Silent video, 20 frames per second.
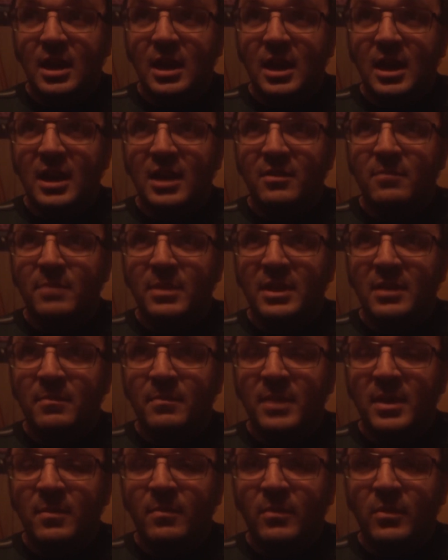I have been a
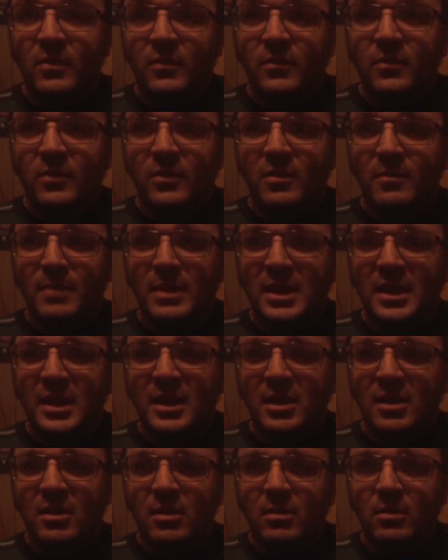member for
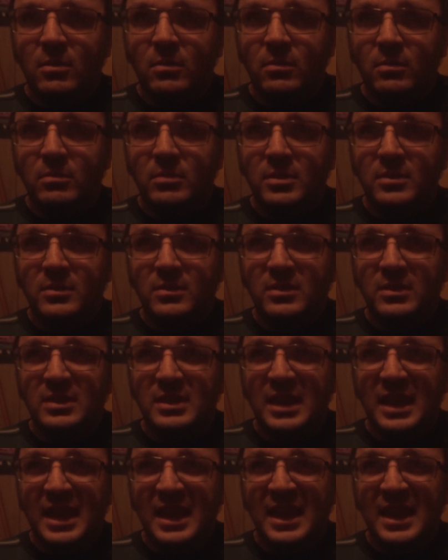about
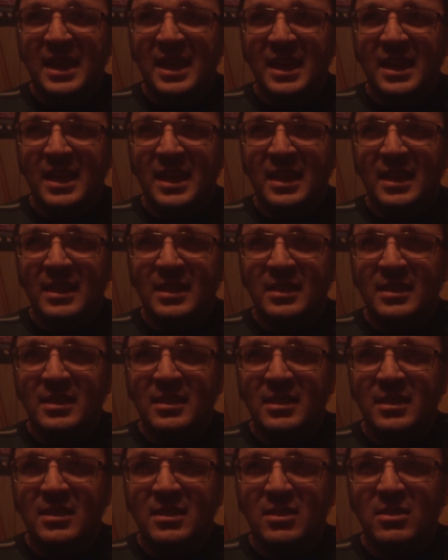
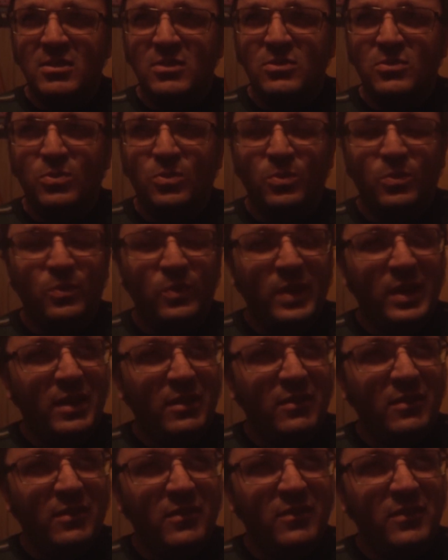10 to
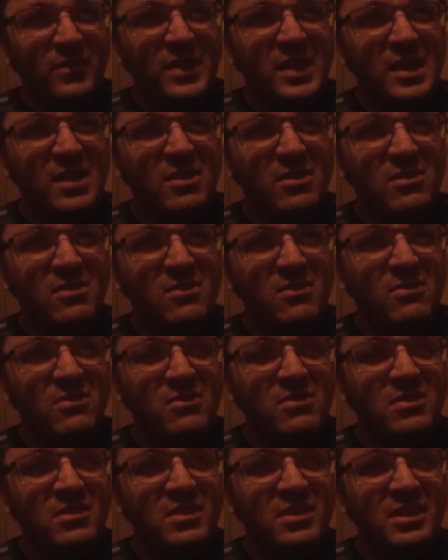12
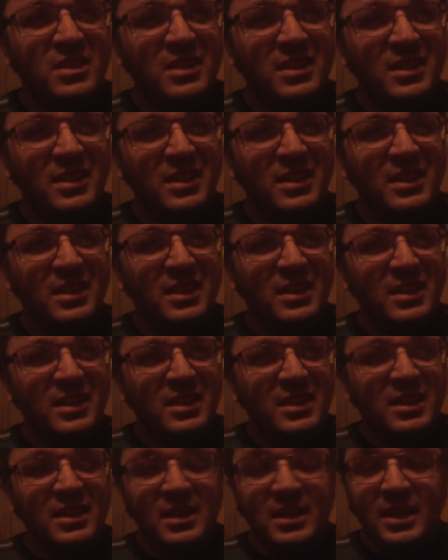years.
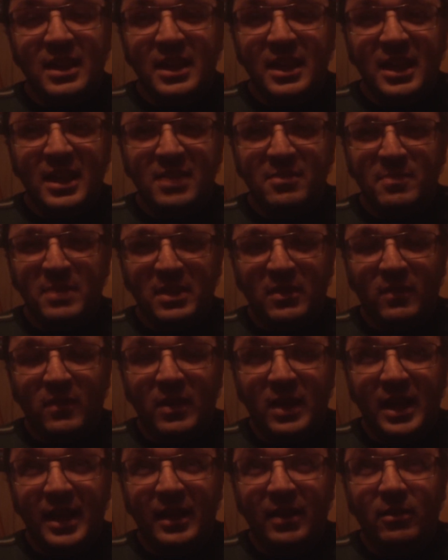It's been a
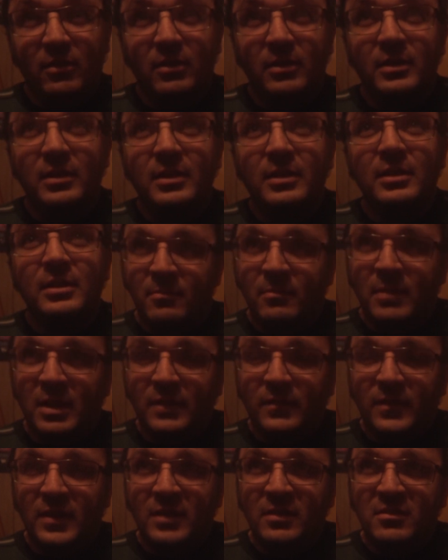while. My
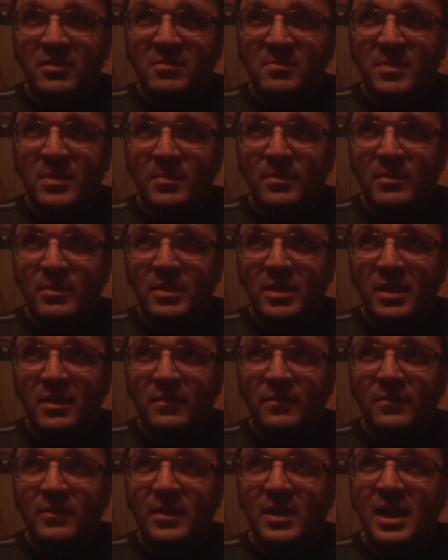fondest memory
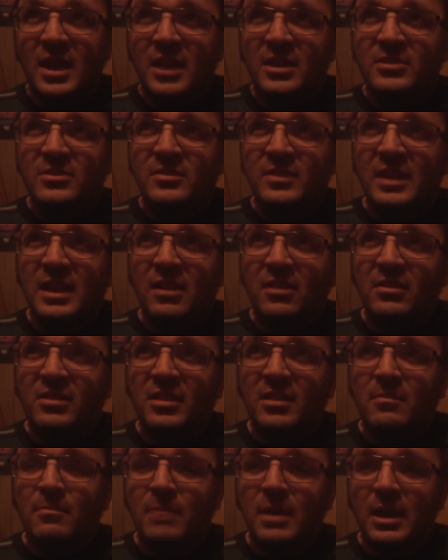of Kaiju
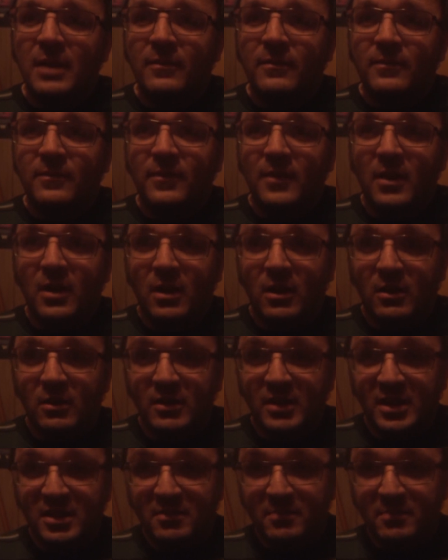Galaxy by far has